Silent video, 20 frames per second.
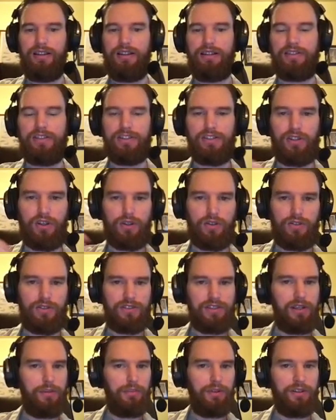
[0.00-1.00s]
This is
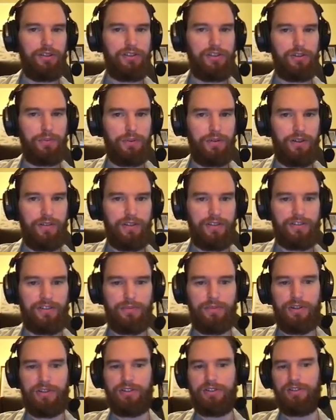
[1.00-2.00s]
similar to previous
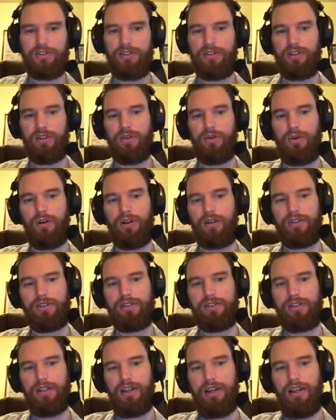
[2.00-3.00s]
submissions in the
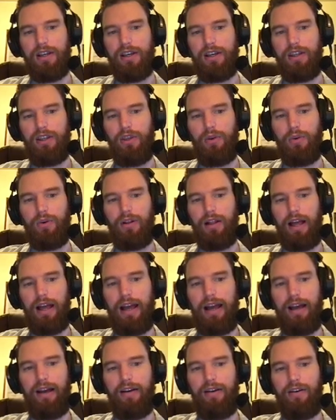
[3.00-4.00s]
course. You will
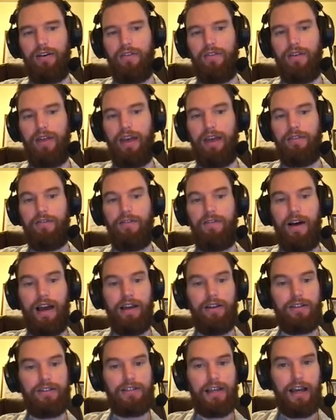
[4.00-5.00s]
have a
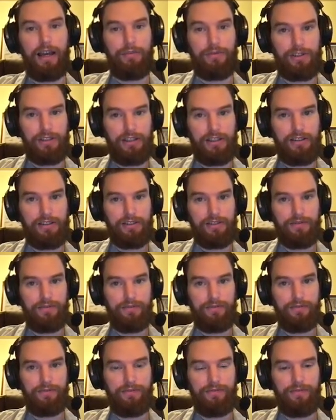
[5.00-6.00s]
final timesheet,
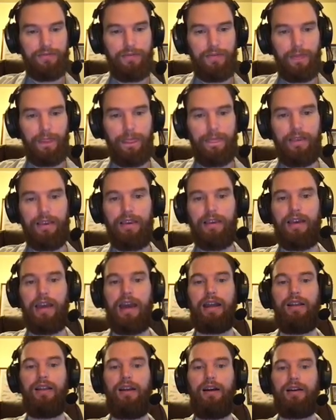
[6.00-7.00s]

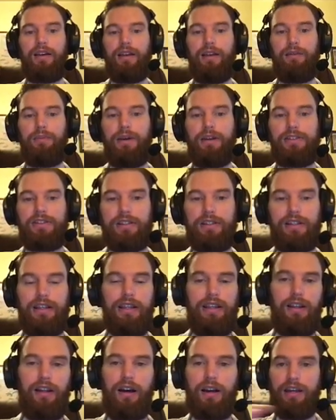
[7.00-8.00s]
cataloging basically
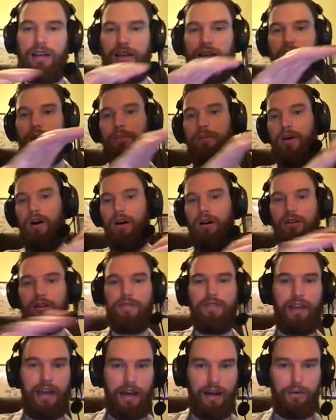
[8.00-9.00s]
and logging up all
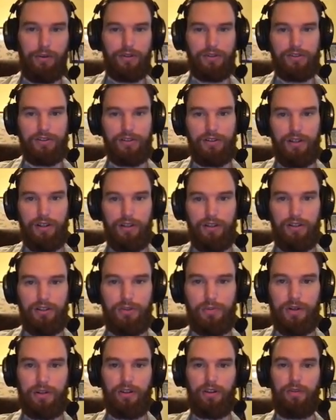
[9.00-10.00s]
of the hours you
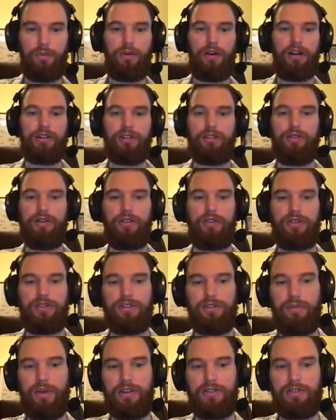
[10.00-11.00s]
spent on the project throughout the
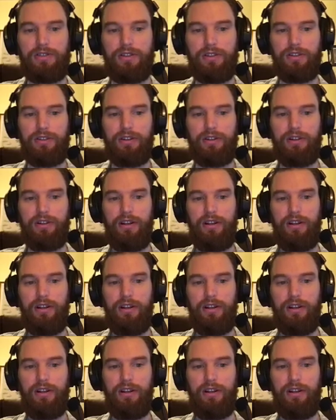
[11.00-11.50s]
semester.